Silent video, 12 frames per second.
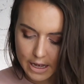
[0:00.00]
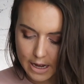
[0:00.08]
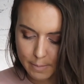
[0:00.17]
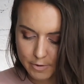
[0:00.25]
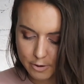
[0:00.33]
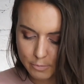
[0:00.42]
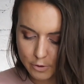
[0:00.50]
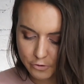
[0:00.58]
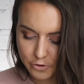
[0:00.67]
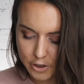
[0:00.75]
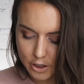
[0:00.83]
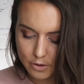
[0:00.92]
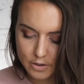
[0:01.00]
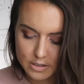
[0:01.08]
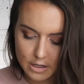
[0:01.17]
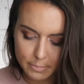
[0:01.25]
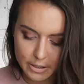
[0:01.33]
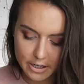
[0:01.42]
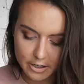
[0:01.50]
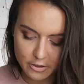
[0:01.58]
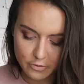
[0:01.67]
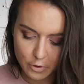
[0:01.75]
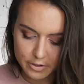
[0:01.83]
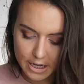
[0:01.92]
And the moon for you is going to be here in
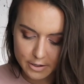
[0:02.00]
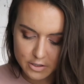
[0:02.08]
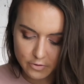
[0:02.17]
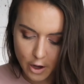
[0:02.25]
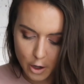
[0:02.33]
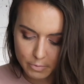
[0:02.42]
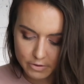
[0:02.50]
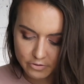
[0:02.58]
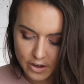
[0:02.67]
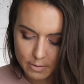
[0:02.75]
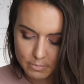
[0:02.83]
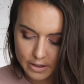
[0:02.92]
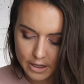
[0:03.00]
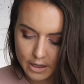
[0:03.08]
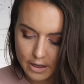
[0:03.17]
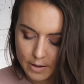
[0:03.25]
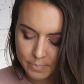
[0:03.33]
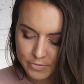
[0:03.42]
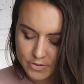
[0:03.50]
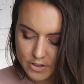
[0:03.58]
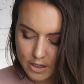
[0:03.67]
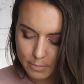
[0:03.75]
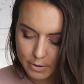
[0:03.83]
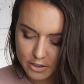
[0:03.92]
your 4th house of home and family.
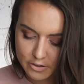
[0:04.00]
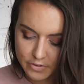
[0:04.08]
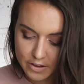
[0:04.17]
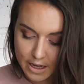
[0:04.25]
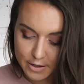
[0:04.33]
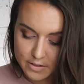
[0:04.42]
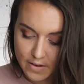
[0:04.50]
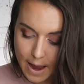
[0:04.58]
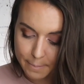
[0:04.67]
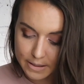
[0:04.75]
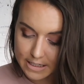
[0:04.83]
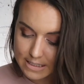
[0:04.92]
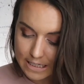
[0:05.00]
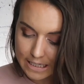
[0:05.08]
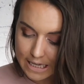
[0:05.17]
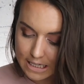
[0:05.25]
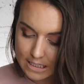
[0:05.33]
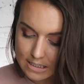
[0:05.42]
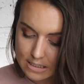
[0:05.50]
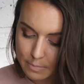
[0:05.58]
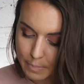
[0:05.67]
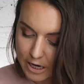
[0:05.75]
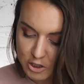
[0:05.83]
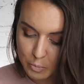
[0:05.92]
It's going to be in your 5th house of happiness and
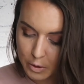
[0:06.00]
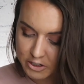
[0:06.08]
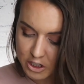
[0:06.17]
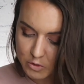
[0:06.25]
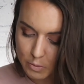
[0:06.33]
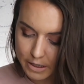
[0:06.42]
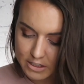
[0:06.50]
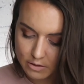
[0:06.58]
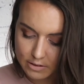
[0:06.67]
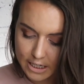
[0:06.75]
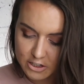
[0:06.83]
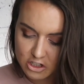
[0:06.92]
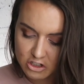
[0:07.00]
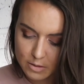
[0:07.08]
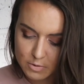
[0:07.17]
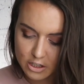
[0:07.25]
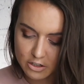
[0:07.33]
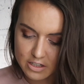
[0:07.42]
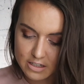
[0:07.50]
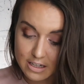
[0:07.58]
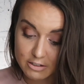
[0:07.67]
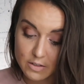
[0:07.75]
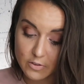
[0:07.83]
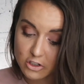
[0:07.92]
kids, passion projects, romantic relationships, and your 6th
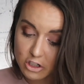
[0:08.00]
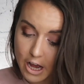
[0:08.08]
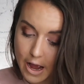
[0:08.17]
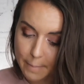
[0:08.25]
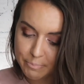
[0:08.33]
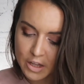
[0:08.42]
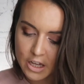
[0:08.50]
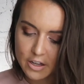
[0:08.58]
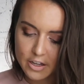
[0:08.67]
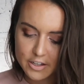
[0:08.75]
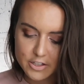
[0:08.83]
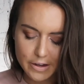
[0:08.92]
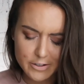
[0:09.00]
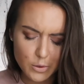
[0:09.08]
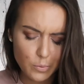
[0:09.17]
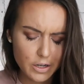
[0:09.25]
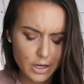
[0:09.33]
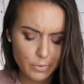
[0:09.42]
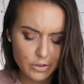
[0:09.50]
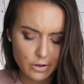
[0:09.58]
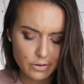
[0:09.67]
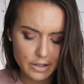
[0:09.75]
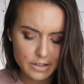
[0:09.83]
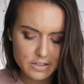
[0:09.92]
house of your job. So as you're working with
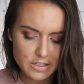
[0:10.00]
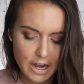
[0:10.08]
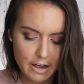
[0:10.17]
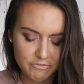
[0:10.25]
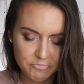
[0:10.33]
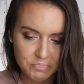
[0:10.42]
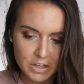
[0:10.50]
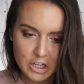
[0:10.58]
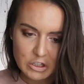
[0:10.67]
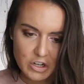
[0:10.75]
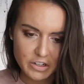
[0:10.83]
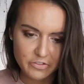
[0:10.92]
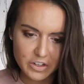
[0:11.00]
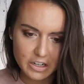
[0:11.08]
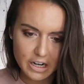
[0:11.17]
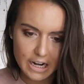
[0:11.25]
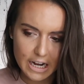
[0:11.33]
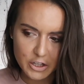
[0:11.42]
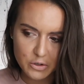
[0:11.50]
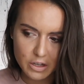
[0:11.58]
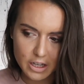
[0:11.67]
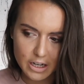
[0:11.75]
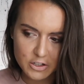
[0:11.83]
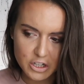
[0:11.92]
career stuff, trying to figure out how you
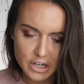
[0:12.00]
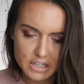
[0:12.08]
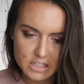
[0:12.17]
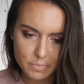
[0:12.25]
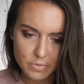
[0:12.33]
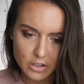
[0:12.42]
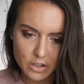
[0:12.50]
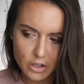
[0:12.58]
can integrate something